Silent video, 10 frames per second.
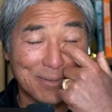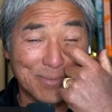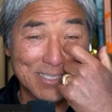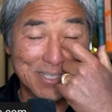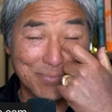I
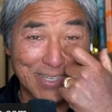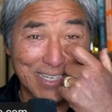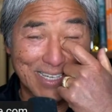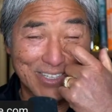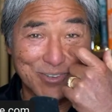must
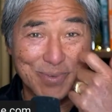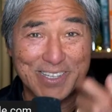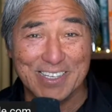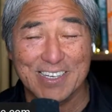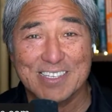admit, I don't
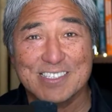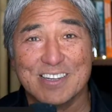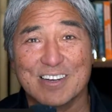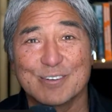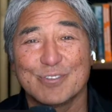make the kind of
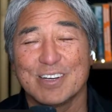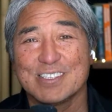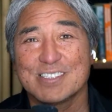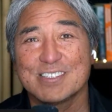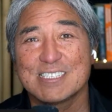
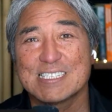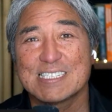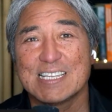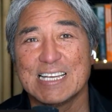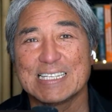
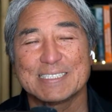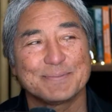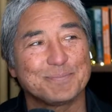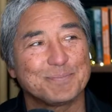sacrifices that,